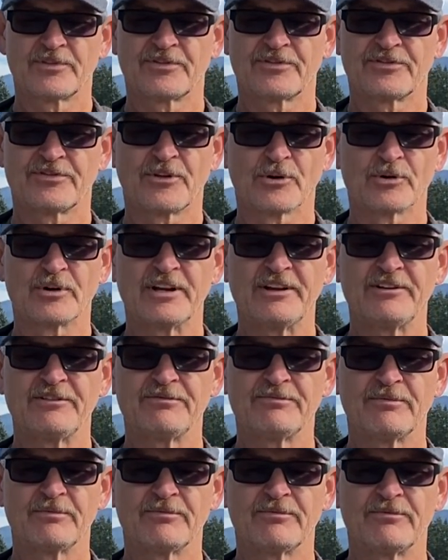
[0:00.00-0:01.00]
30,
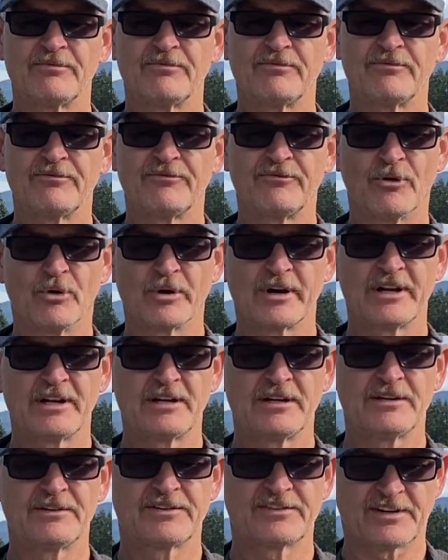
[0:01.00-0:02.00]

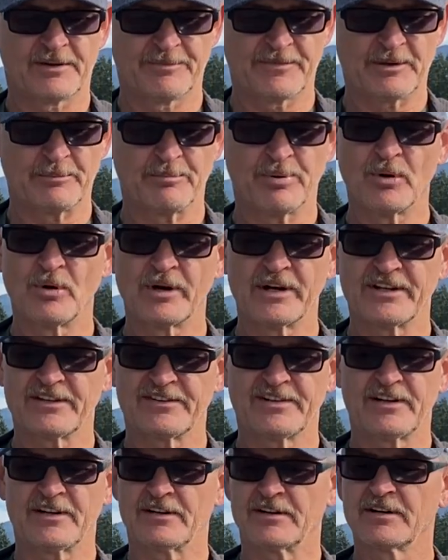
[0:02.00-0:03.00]
40 something points
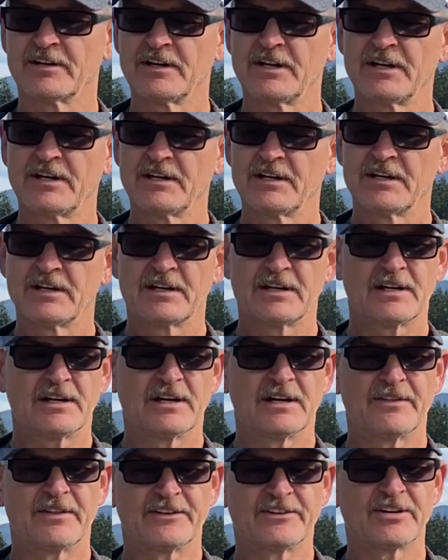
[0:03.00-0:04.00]
here
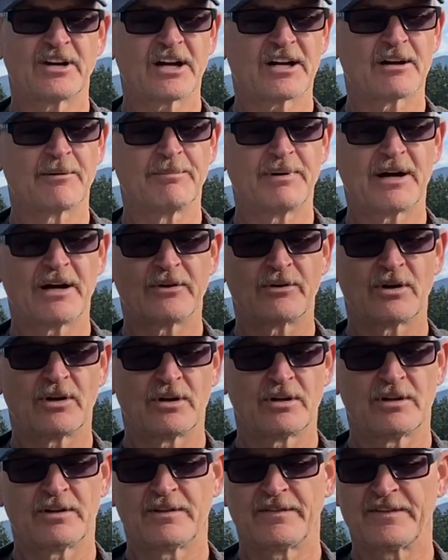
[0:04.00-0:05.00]
that talk about
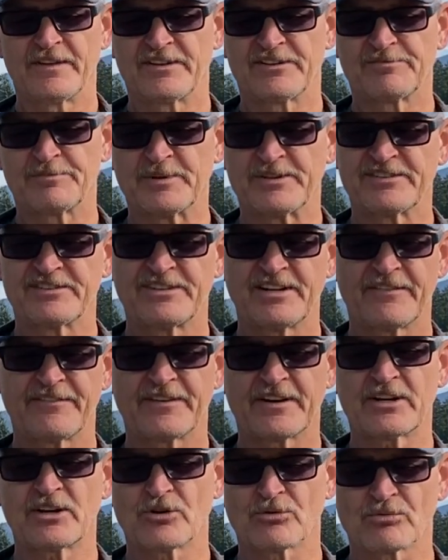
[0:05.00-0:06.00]
the
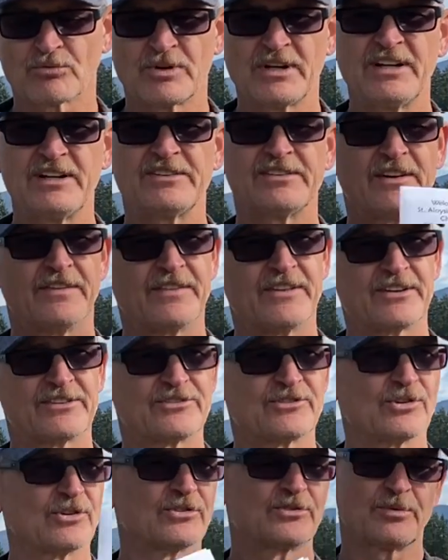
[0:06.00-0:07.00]
specific reason this
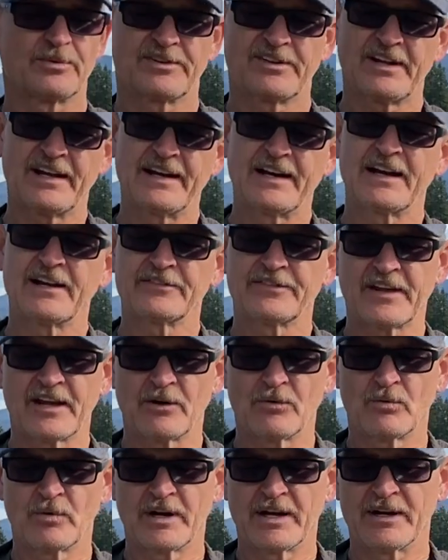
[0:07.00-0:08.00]
church was laid out that
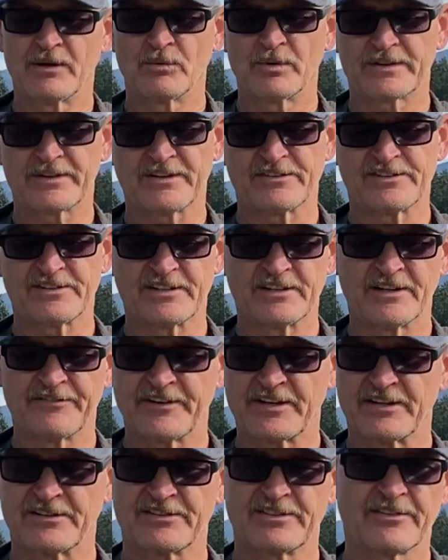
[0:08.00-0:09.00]
way and what the
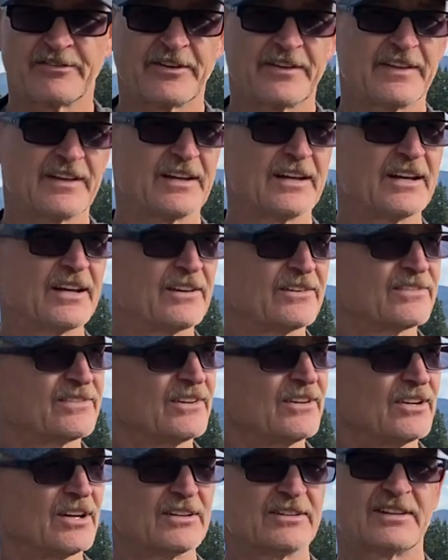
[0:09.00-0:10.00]
significance of everything is.
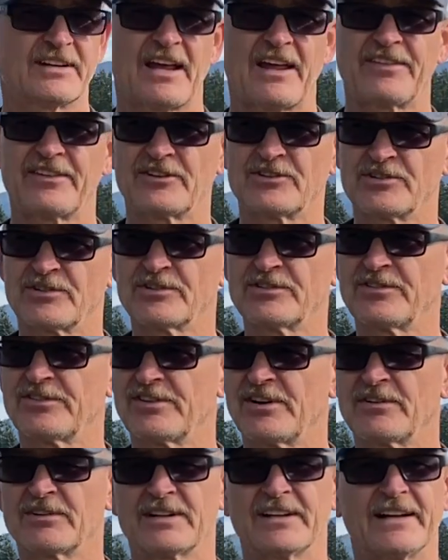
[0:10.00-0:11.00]
Catholic churches
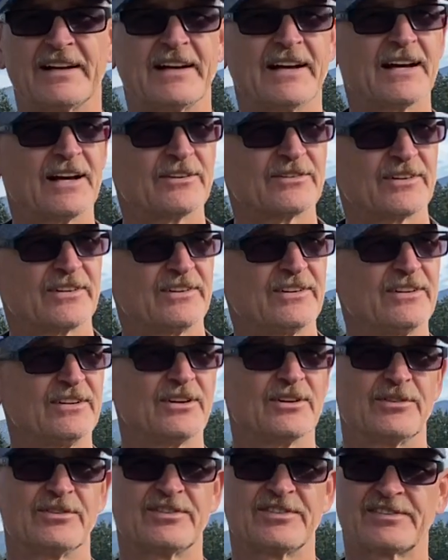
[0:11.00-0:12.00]
aren't laid out, you
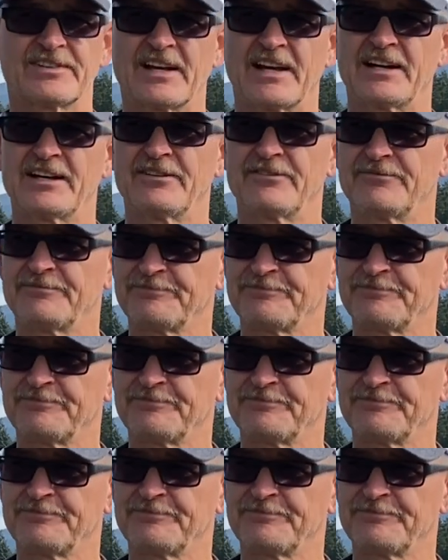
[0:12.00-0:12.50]
know, just kind of